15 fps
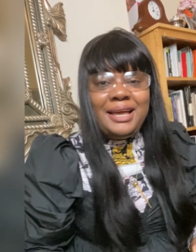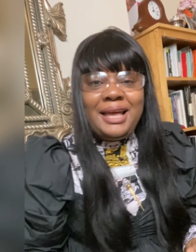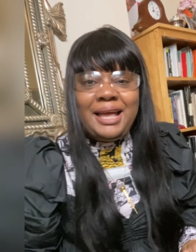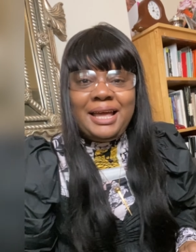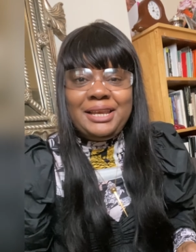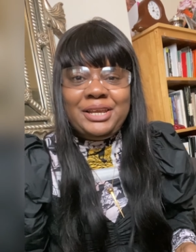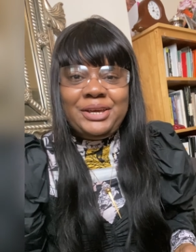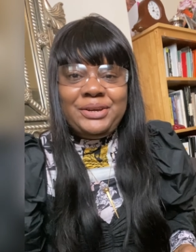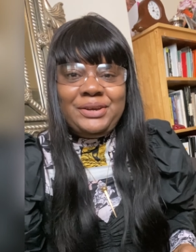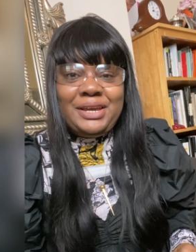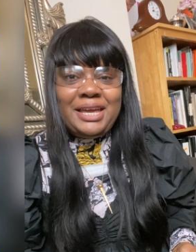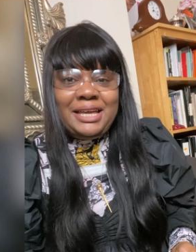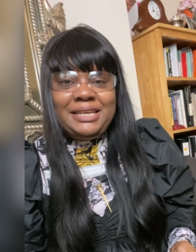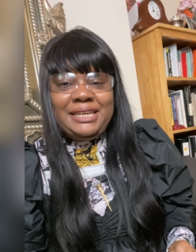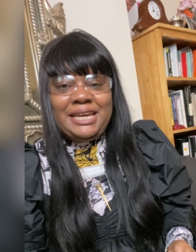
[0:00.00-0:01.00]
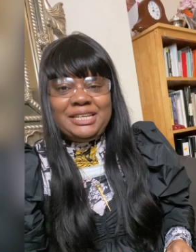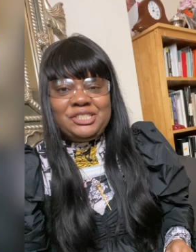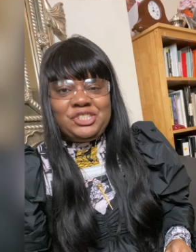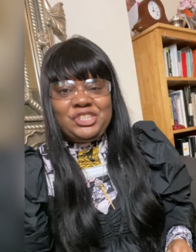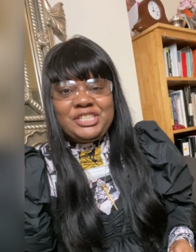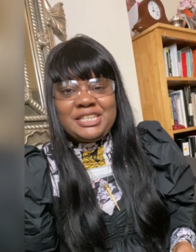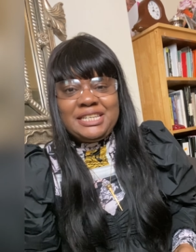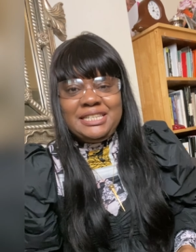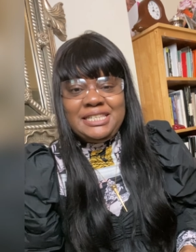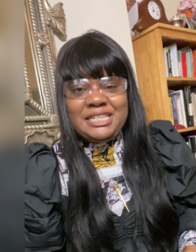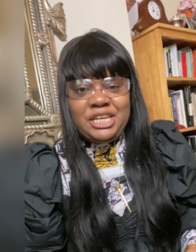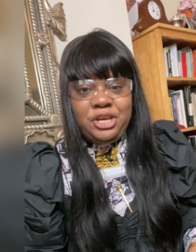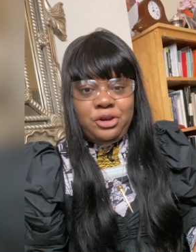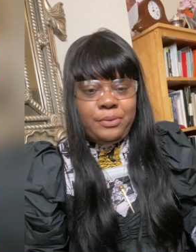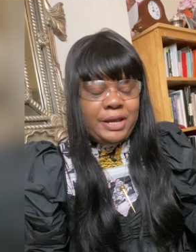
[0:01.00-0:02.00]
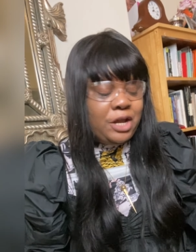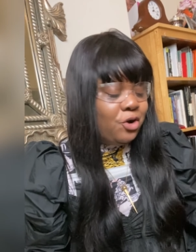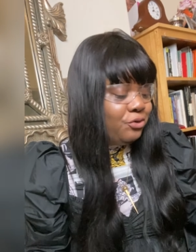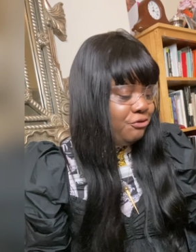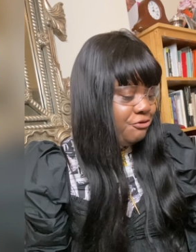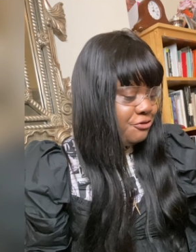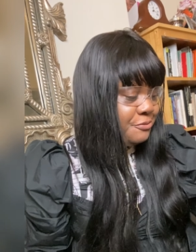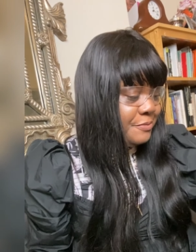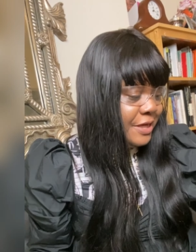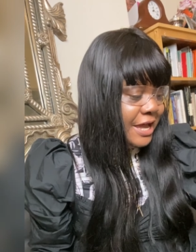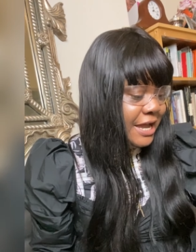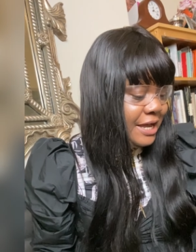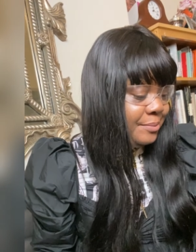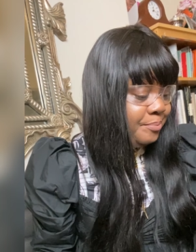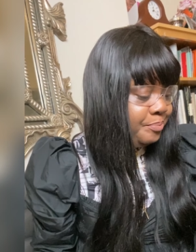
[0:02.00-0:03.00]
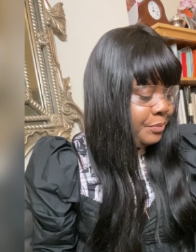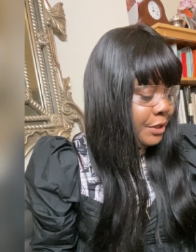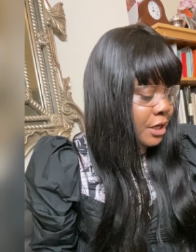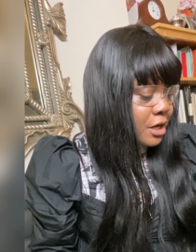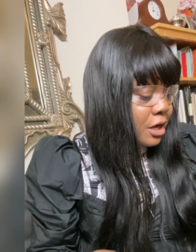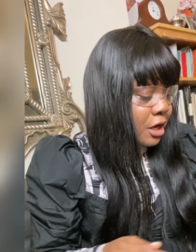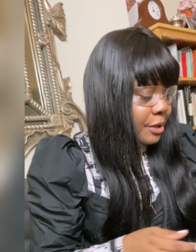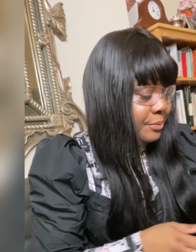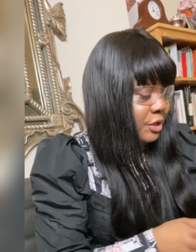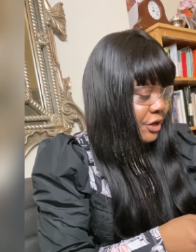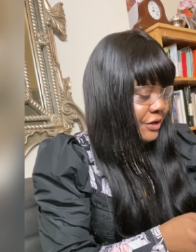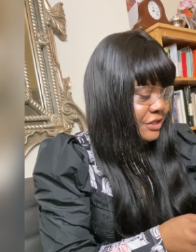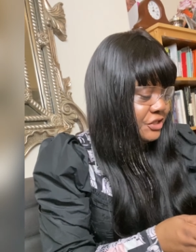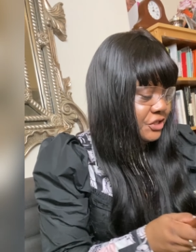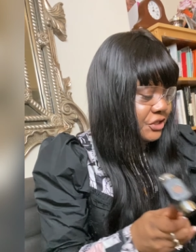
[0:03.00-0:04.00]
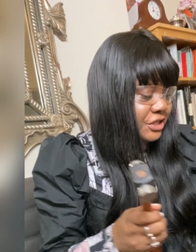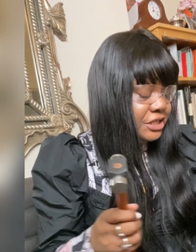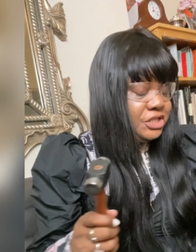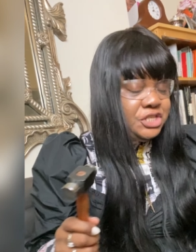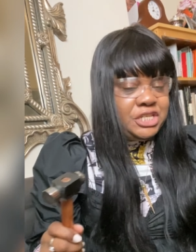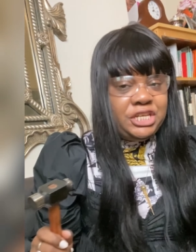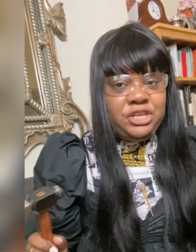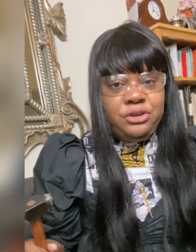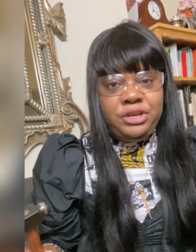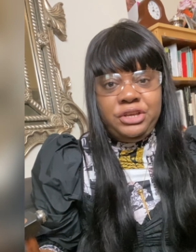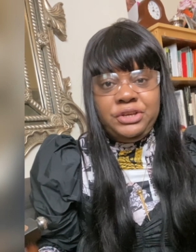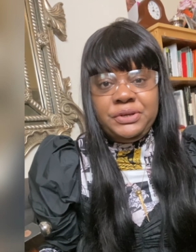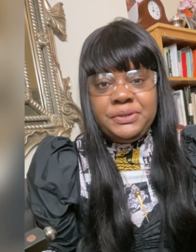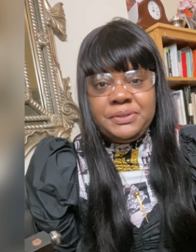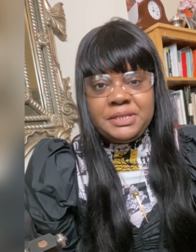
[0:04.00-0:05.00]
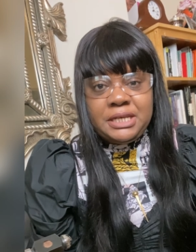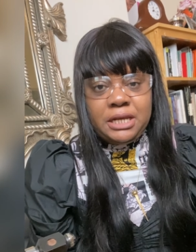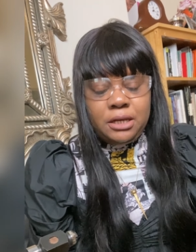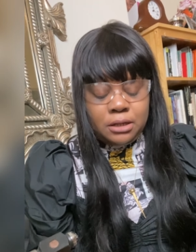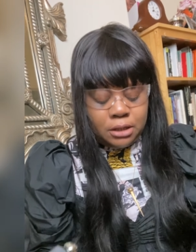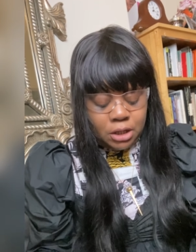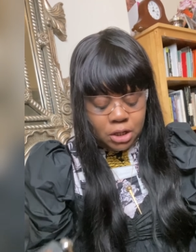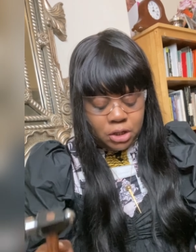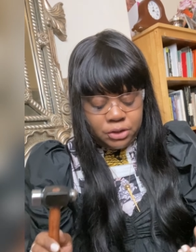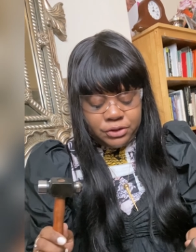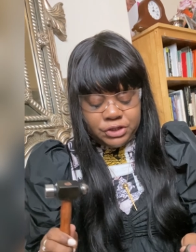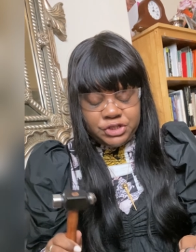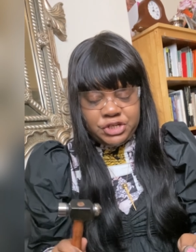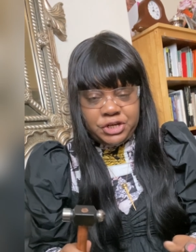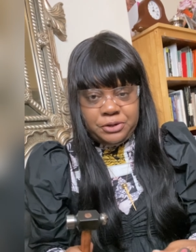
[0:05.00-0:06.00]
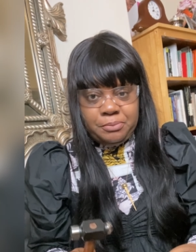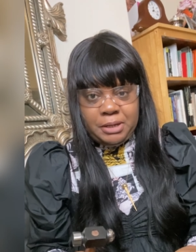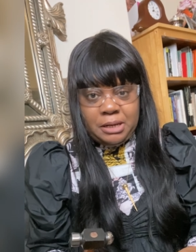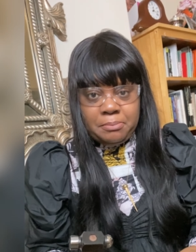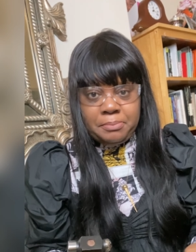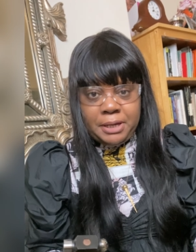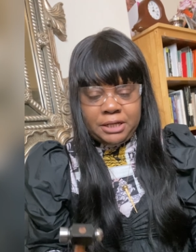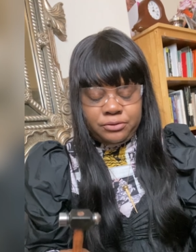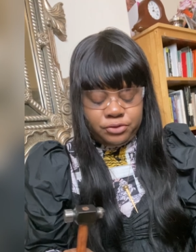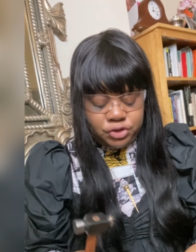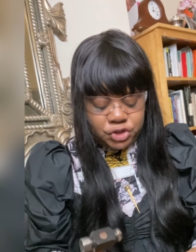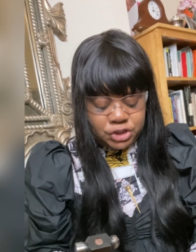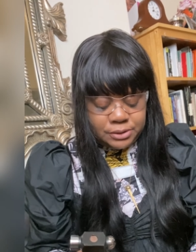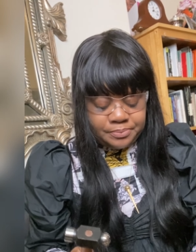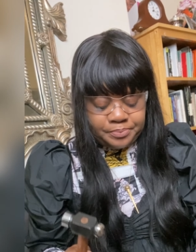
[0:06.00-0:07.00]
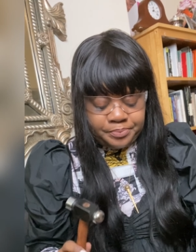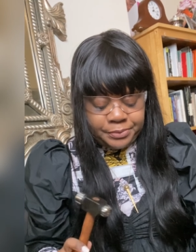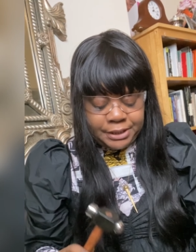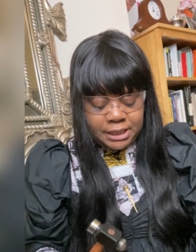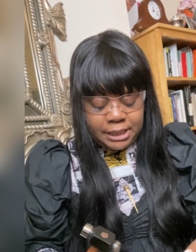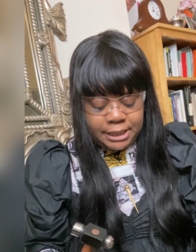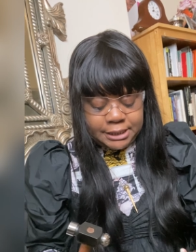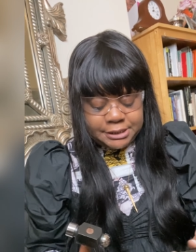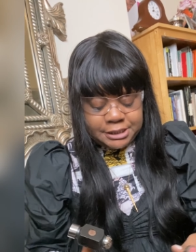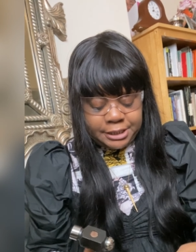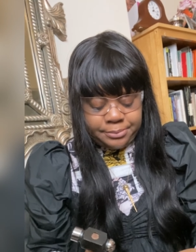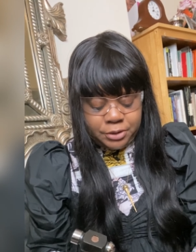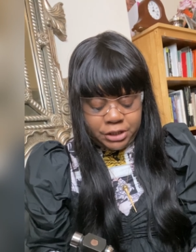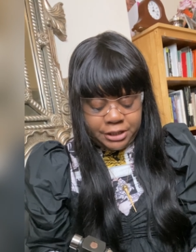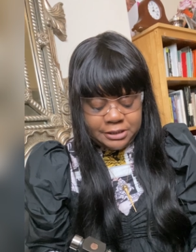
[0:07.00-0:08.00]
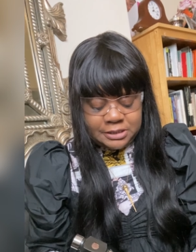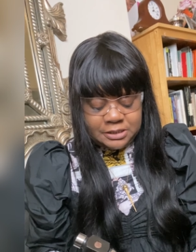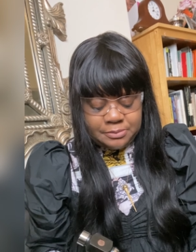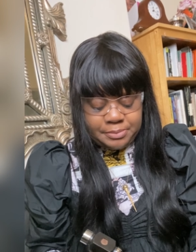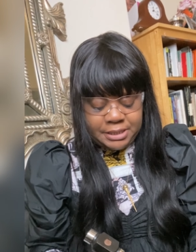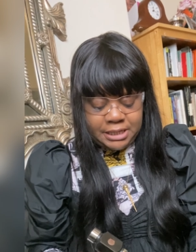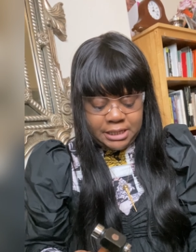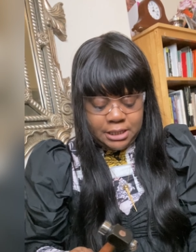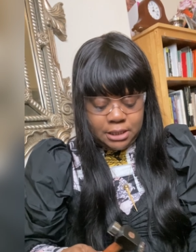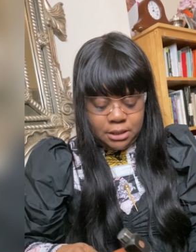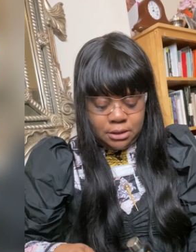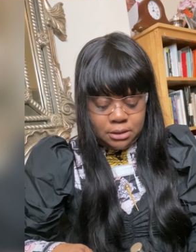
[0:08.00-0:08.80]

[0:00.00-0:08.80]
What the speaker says: Hello, yes, just continuing on from there, I'm going to continue using the doming punch, and I'm going to be